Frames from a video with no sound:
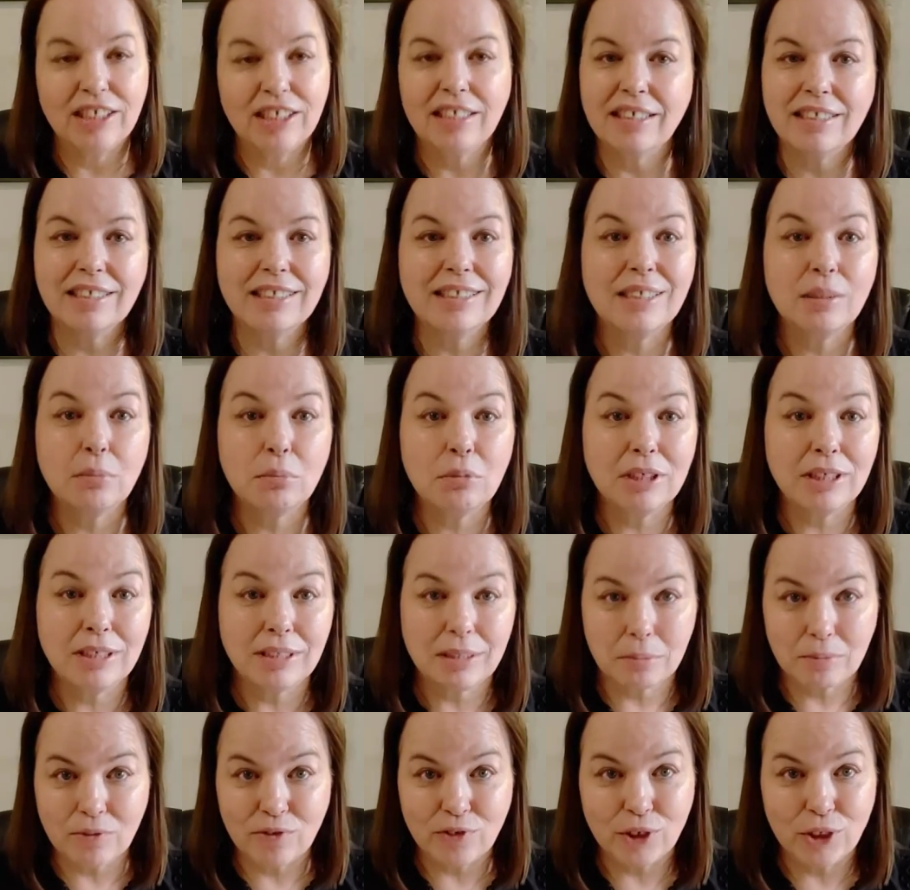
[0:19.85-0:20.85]

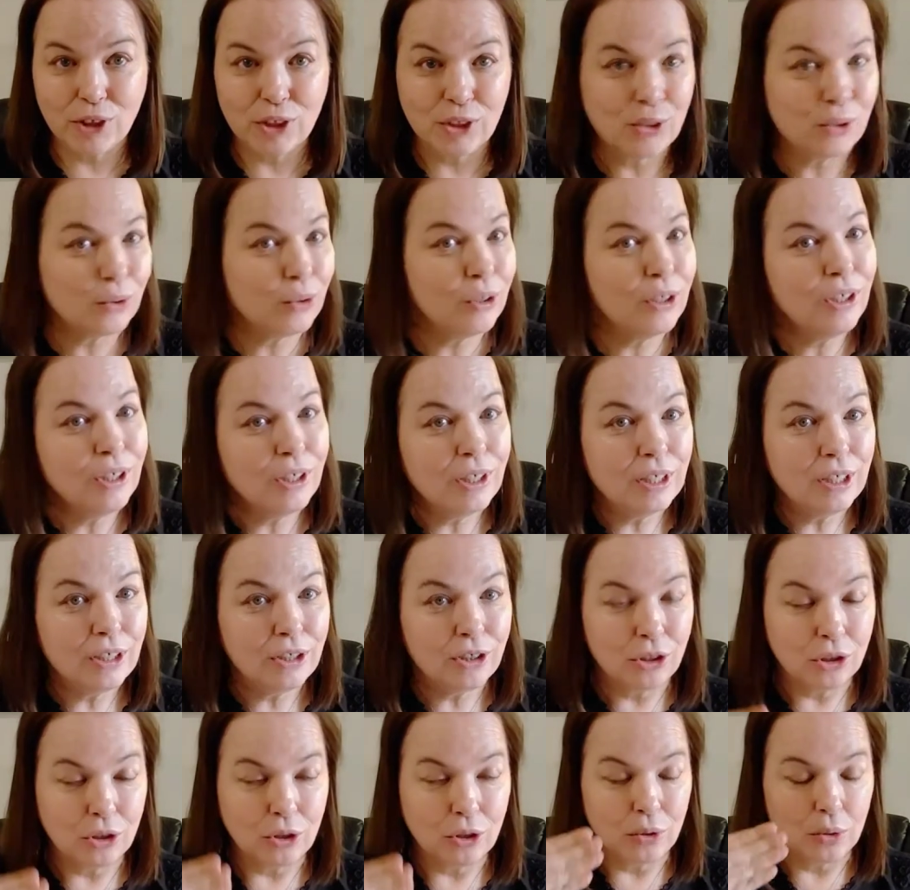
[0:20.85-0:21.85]
symbolism for you
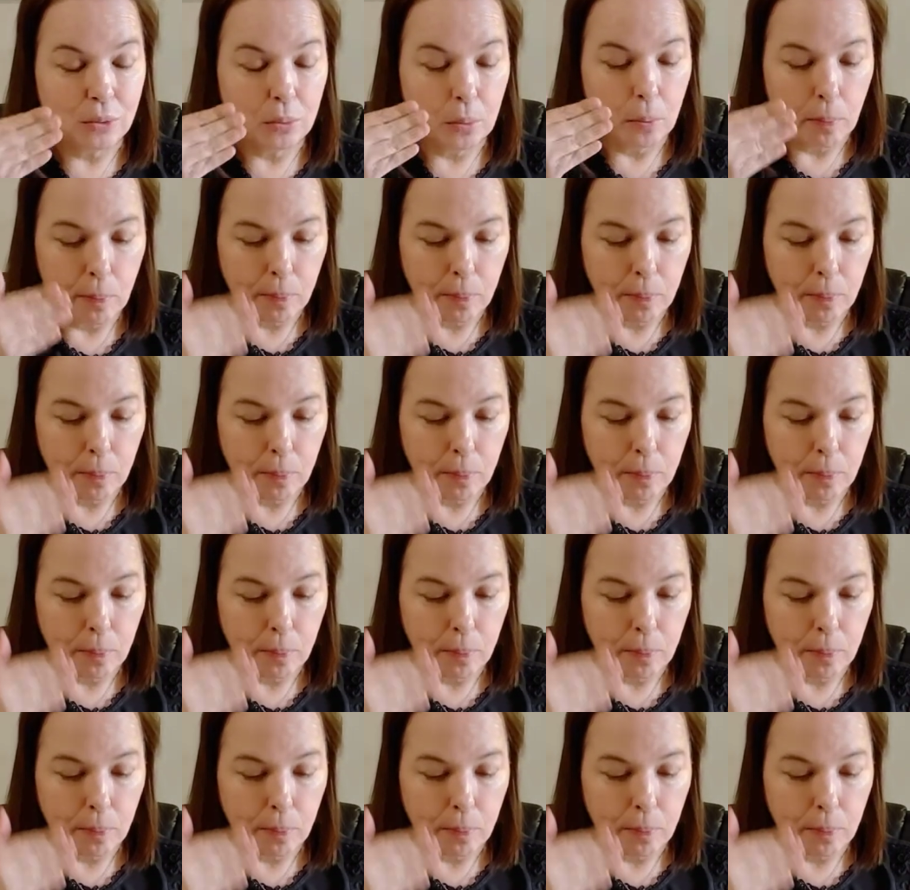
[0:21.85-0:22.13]
to,